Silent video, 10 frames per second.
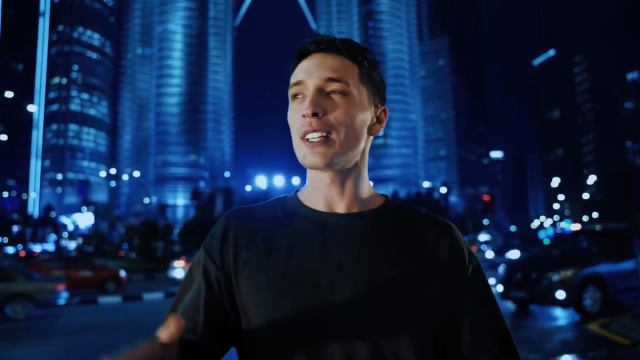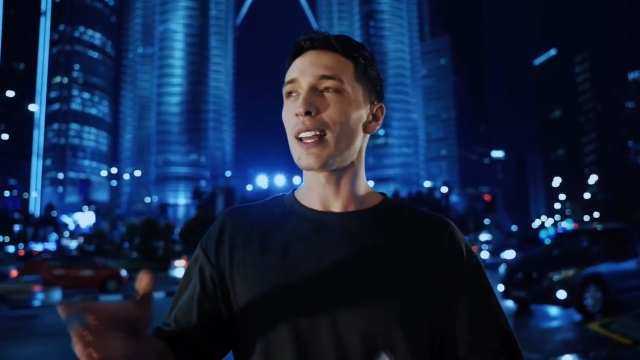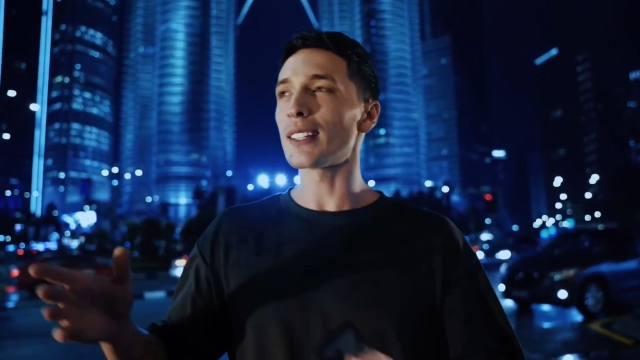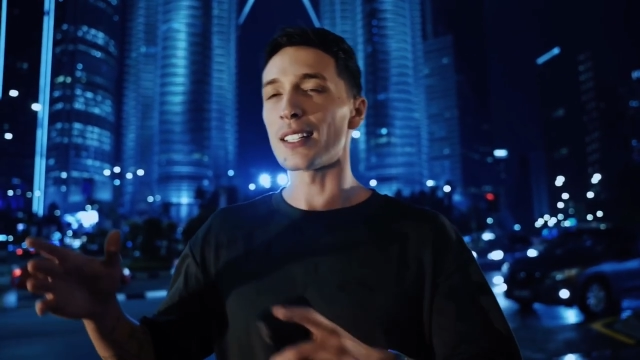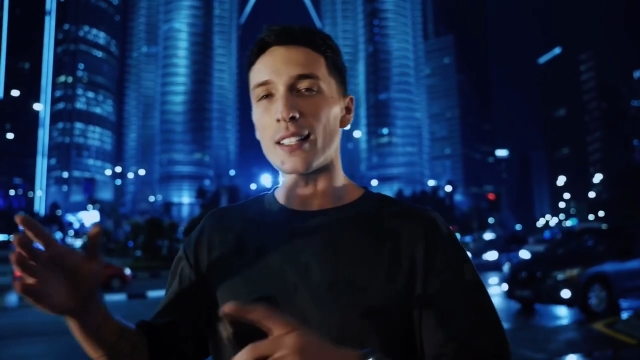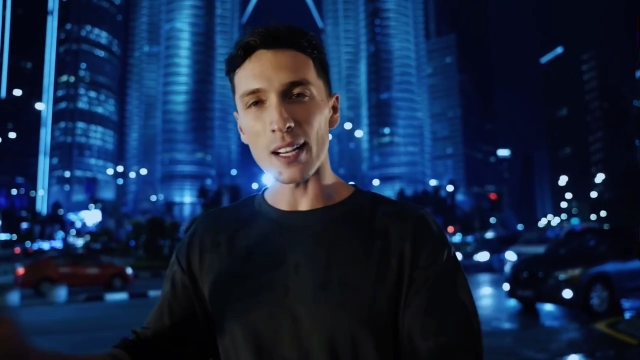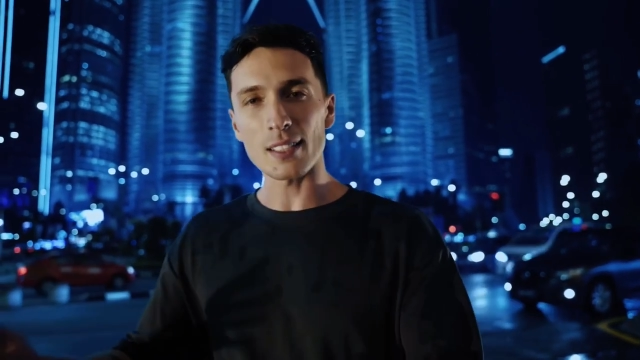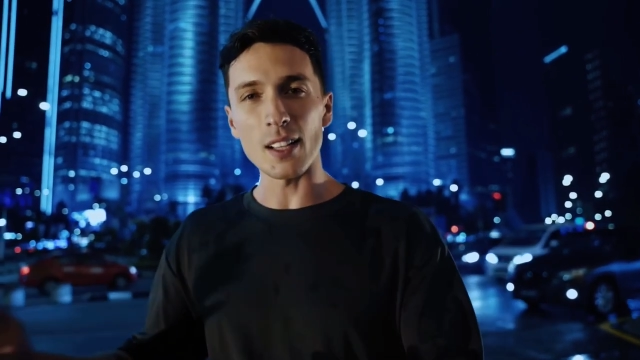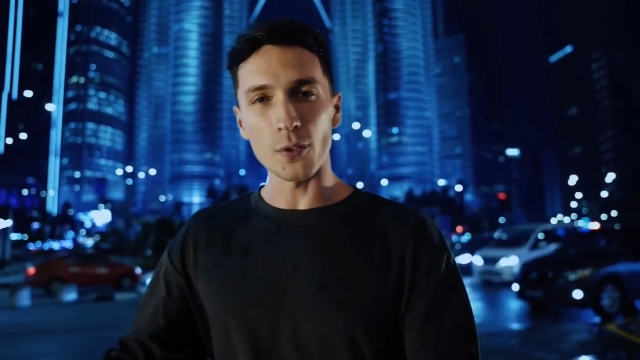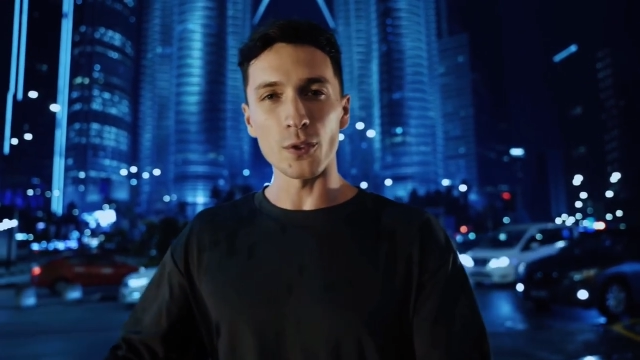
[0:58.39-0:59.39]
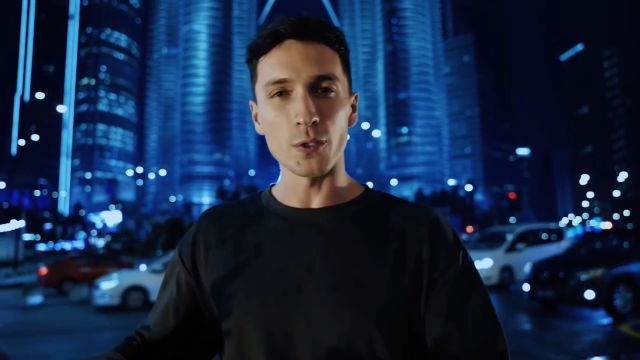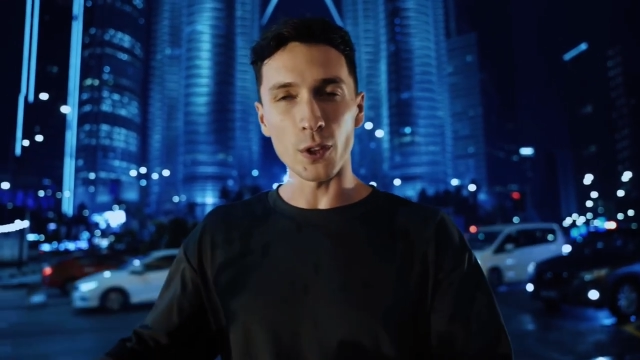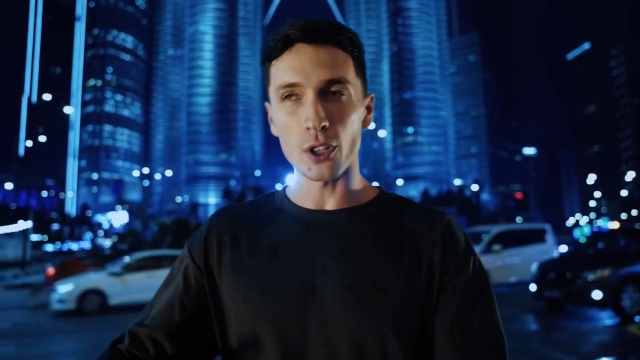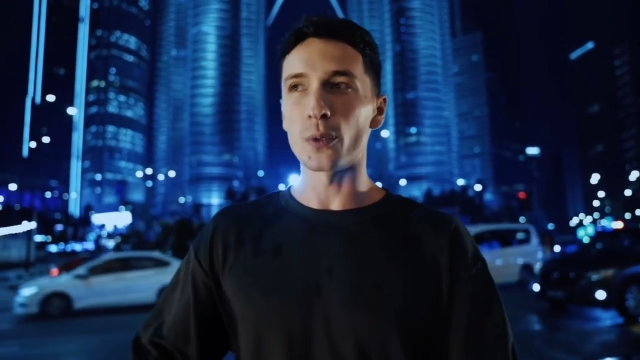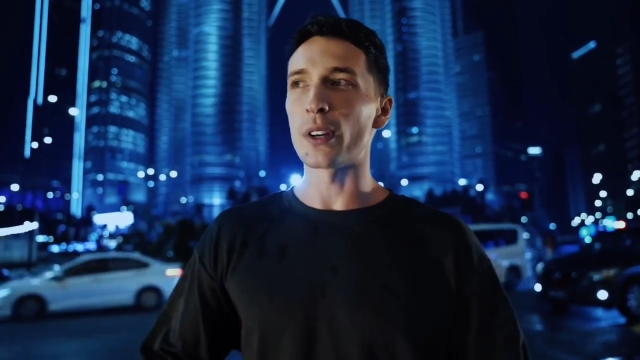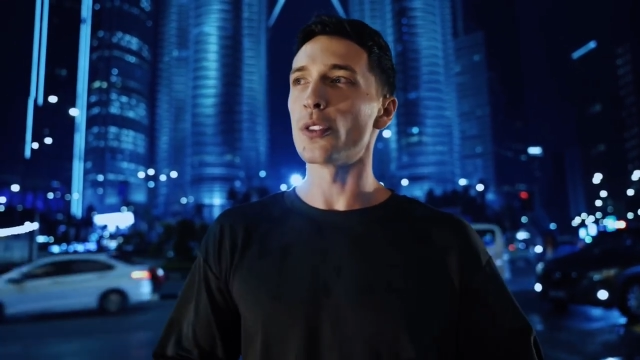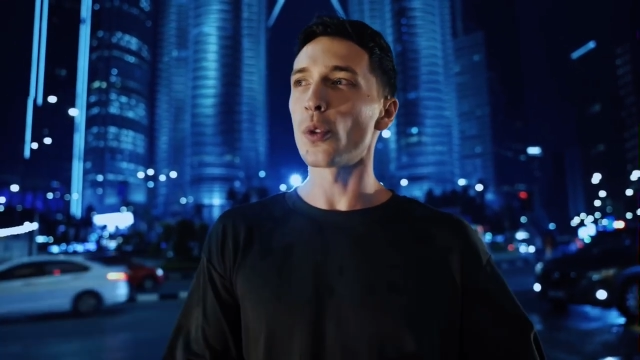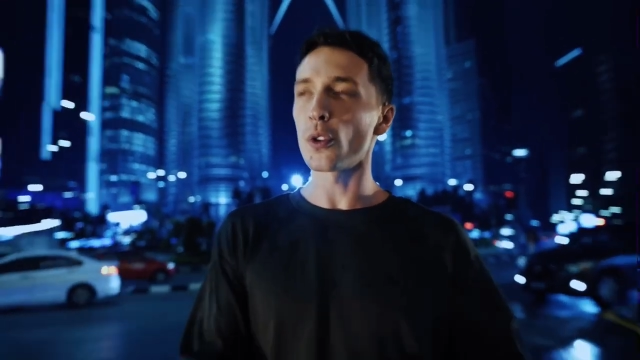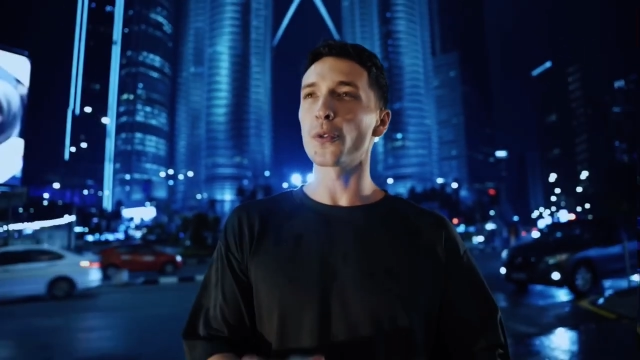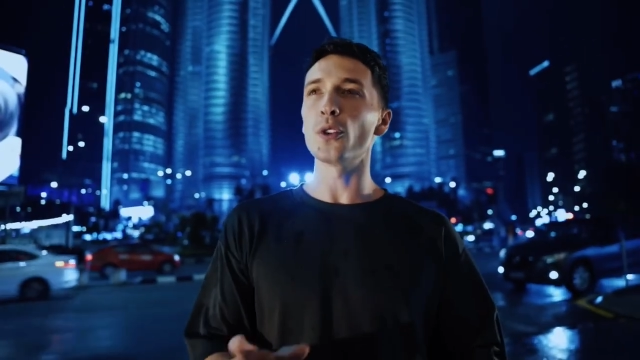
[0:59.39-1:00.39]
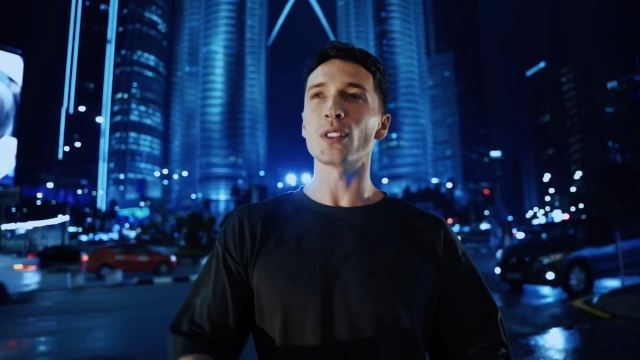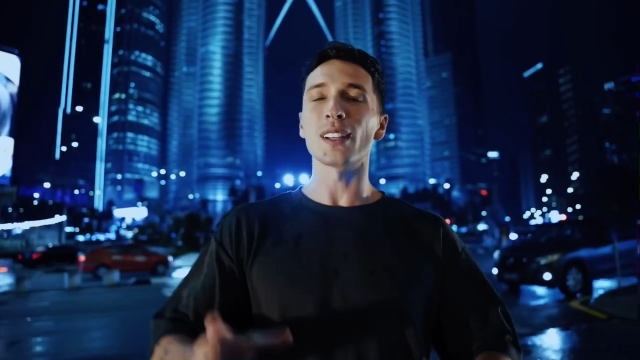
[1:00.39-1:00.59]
get to the next level of your career, in order for you to